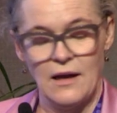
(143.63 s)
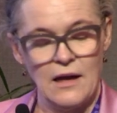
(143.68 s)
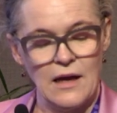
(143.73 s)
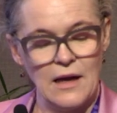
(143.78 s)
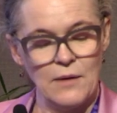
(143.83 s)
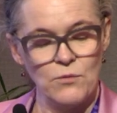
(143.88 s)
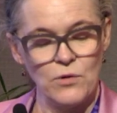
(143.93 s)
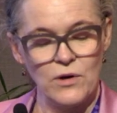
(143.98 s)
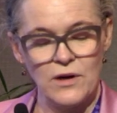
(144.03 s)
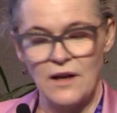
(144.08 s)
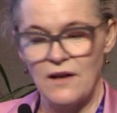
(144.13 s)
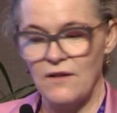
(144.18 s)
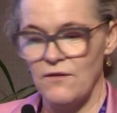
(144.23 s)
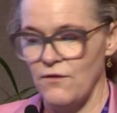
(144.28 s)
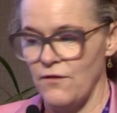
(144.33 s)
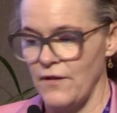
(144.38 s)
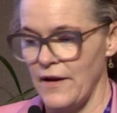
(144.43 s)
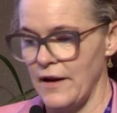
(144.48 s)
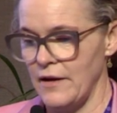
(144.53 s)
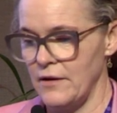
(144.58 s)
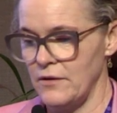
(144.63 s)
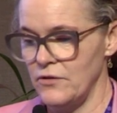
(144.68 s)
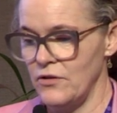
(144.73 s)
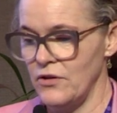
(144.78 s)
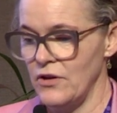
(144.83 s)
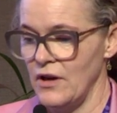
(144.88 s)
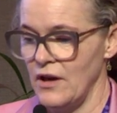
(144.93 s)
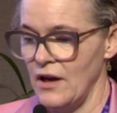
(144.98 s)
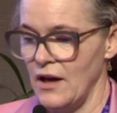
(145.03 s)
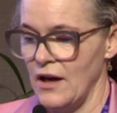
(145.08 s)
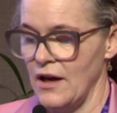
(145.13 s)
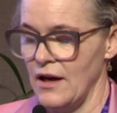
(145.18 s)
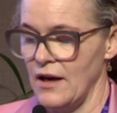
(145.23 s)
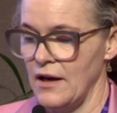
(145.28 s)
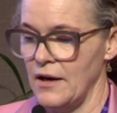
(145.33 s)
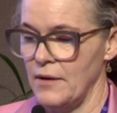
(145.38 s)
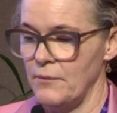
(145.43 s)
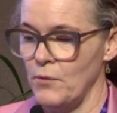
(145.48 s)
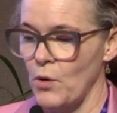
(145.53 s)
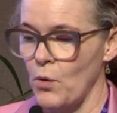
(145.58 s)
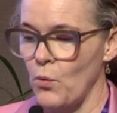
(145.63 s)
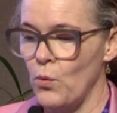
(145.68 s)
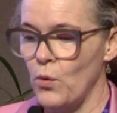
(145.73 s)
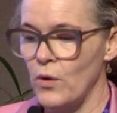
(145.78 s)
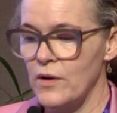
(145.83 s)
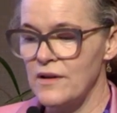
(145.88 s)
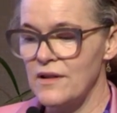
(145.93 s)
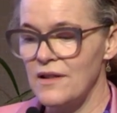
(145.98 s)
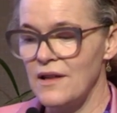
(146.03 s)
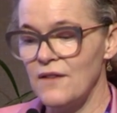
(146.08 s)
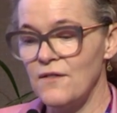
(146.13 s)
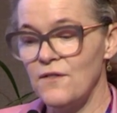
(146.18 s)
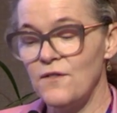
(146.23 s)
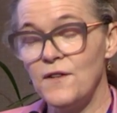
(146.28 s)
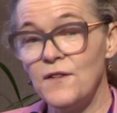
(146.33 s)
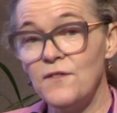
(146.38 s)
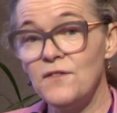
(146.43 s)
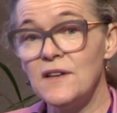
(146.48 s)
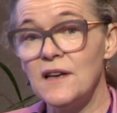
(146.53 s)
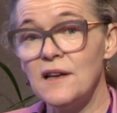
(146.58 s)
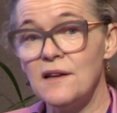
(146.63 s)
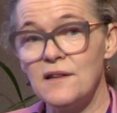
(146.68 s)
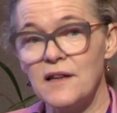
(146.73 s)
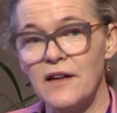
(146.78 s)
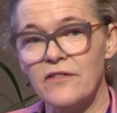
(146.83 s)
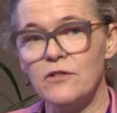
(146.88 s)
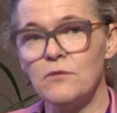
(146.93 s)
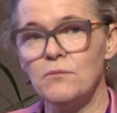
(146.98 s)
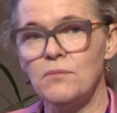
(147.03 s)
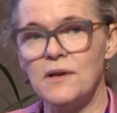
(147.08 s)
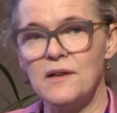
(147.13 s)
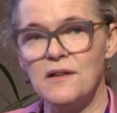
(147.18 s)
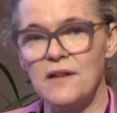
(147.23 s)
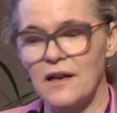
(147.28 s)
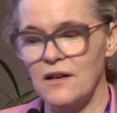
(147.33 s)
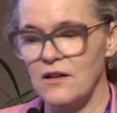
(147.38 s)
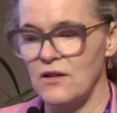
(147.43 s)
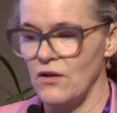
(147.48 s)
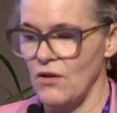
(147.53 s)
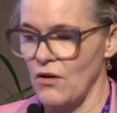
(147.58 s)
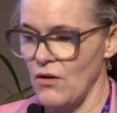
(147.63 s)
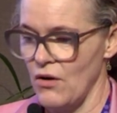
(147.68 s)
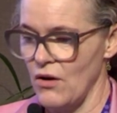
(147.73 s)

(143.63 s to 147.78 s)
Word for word: And what it found um, was that 57%,